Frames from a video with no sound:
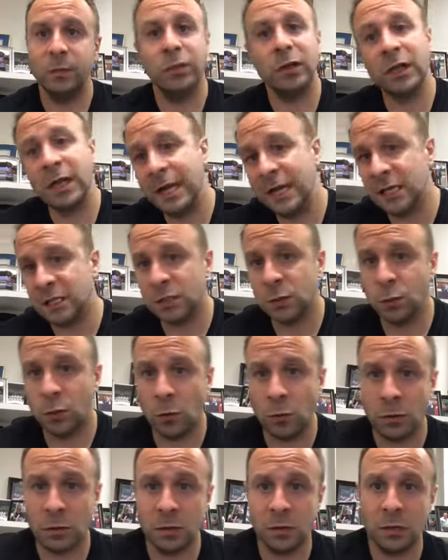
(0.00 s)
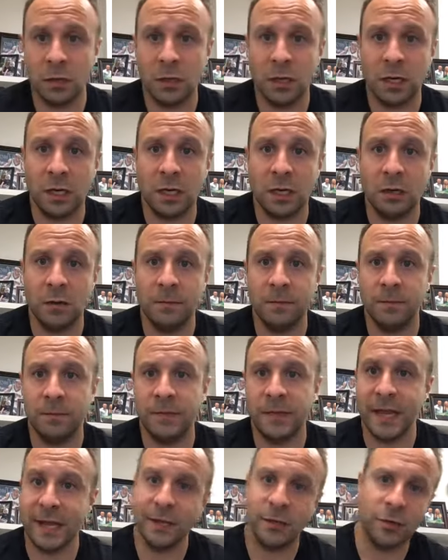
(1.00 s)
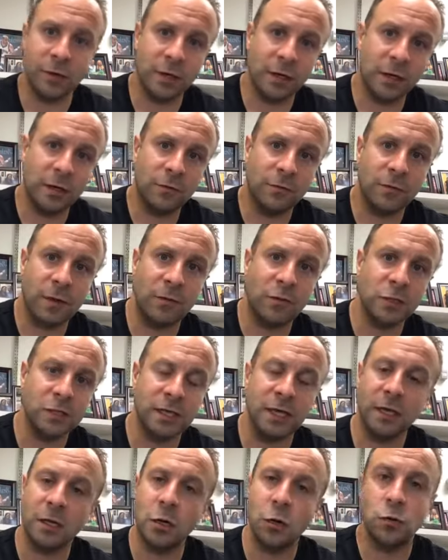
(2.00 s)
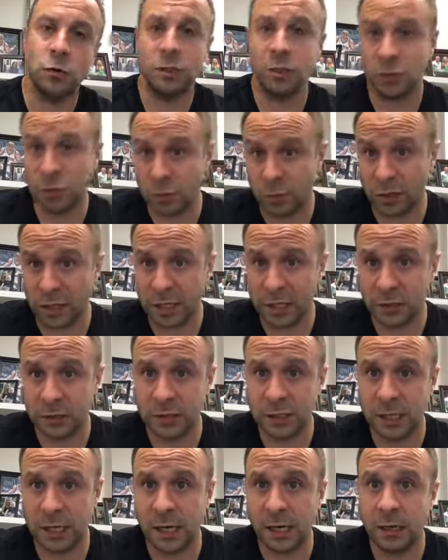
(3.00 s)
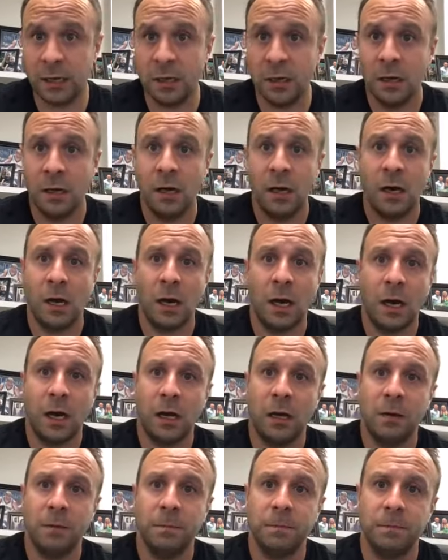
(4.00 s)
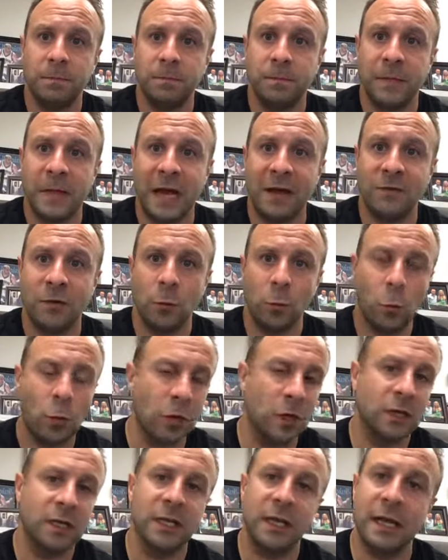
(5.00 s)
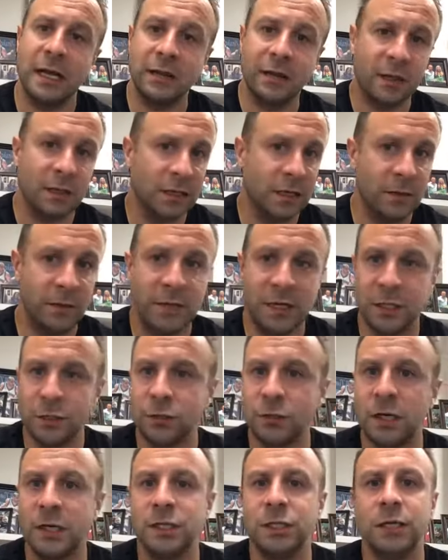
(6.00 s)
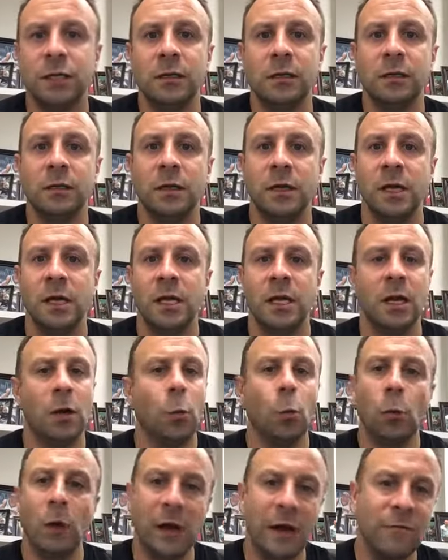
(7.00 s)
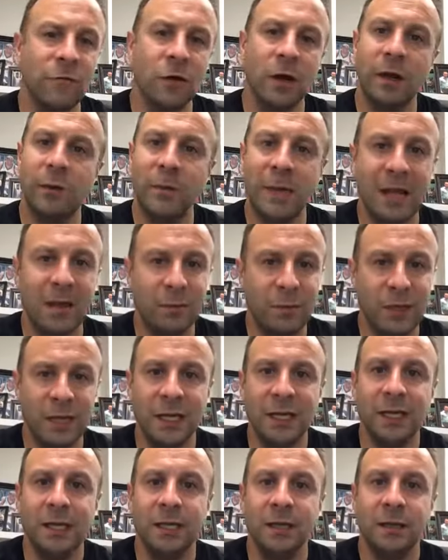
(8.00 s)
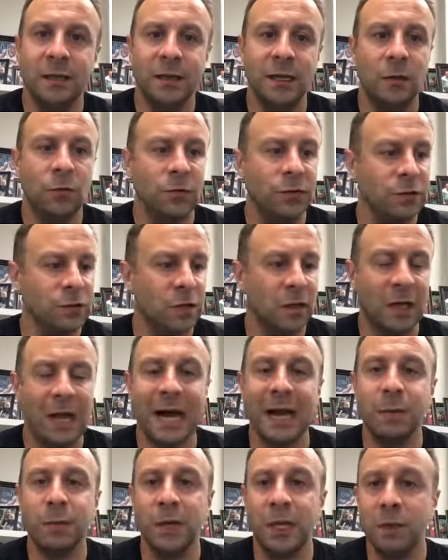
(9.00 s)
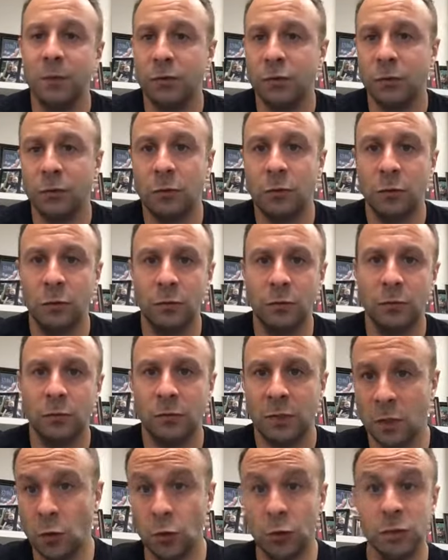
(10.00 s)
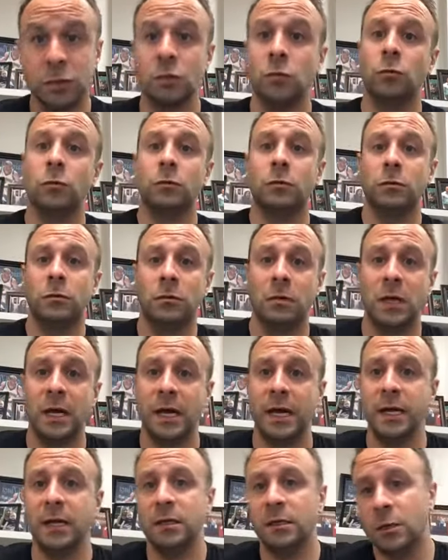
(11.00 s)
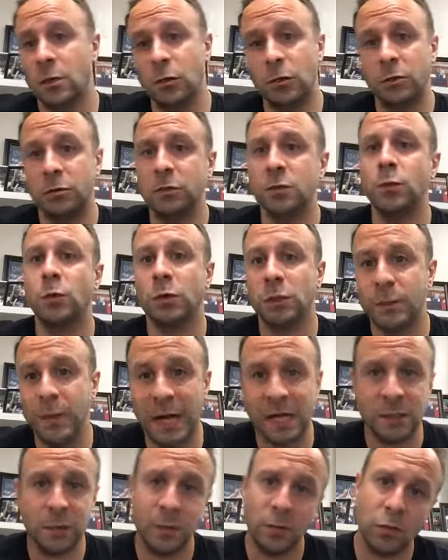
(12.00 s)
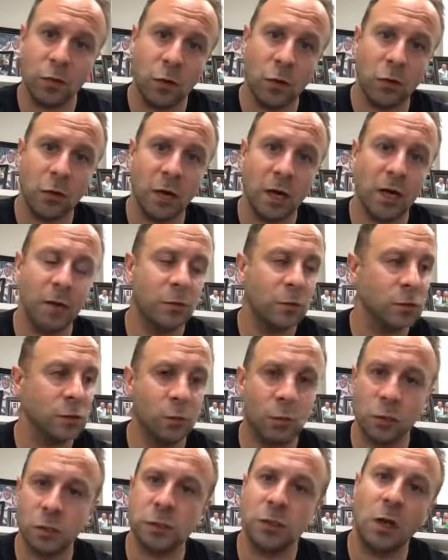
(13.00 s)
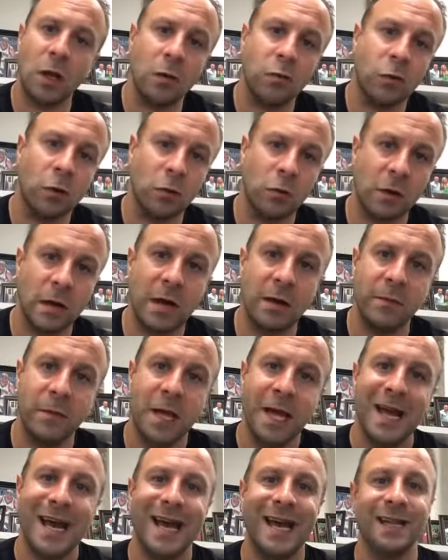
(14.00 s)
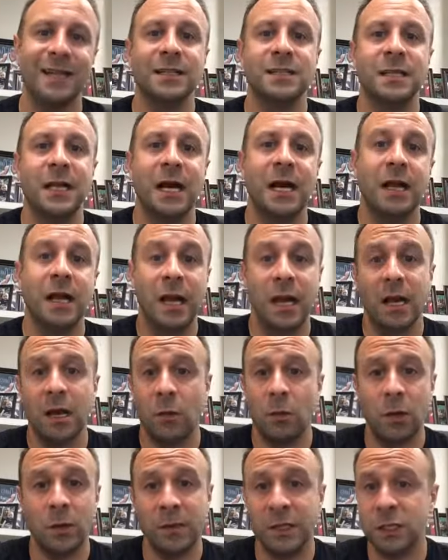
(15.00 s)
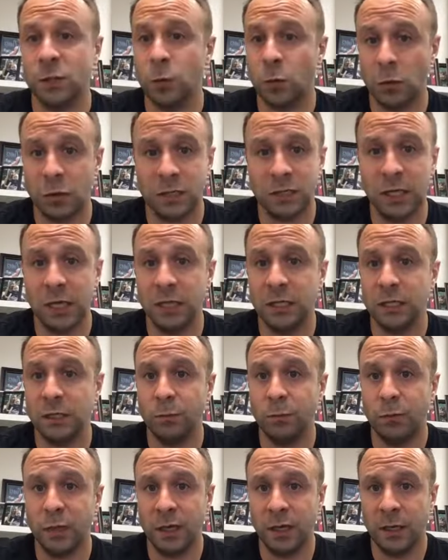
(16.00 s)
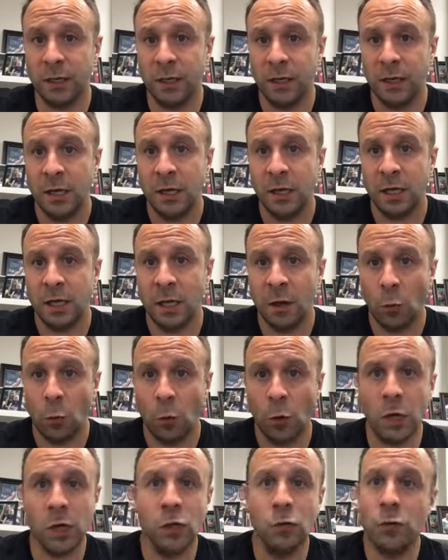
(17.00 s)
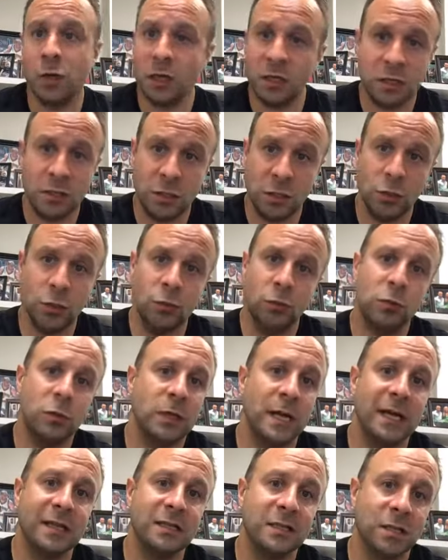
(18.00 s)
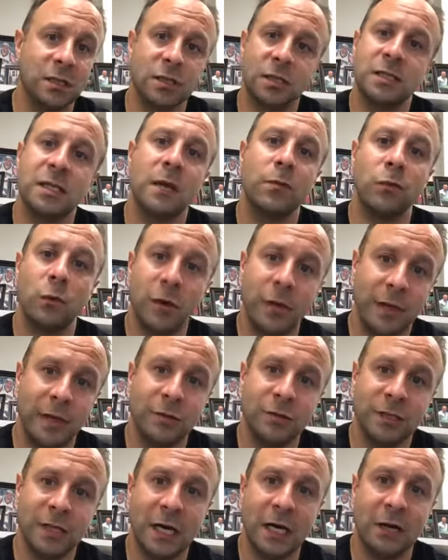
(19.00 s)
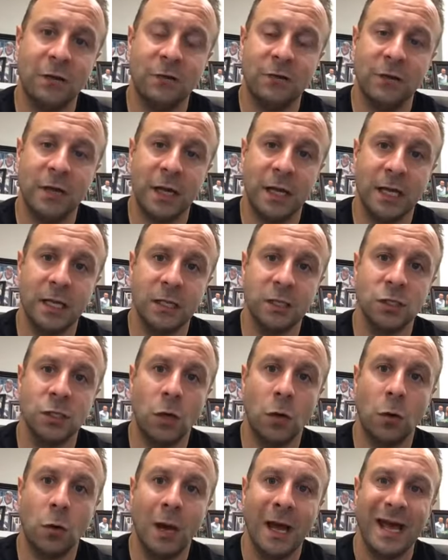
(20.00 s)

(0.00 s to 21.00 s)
played a sport that you're going to represent coaches or players in, having worked in athletic administration, whatever it may be, there's a lot of people who go to school and go into a sports management program or sports law program and decide, hey, I want to be a sports agent. But, what are you going to do that's going to separate yourself? And so